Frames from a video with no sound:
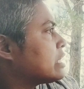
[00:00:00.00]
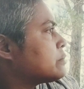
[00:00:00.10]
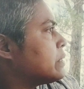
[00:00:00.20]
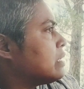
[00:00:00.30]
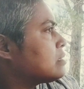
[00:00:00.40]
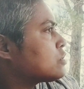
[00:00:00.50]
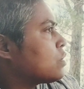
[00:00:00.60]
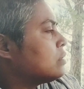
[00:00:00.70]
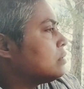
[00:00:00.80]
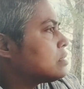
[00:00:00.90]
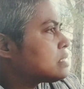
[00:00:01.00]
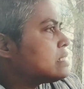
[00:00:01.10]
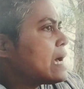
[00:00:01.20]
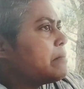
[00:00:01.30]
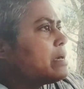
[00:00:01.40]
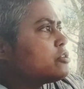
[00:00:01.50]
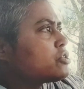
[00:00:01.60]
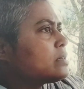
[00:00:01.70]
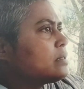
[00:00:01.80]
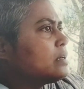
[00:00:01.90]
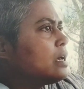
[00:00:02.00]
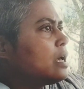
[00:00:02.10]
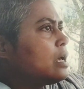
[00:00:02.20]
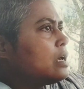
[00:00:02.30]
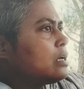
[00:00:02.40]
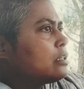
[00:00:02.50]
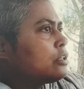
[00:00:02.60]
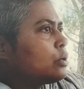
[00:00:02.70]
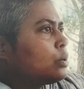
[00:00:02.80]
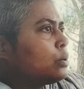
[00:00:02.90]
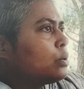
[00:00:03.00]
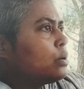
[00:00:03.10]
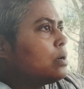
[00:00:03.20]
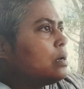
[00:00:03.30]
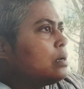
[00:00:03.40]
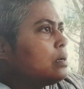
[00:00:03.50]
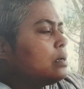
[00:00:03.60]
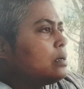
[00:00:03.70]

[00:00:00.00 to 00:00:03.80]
experience on this dimension, the whole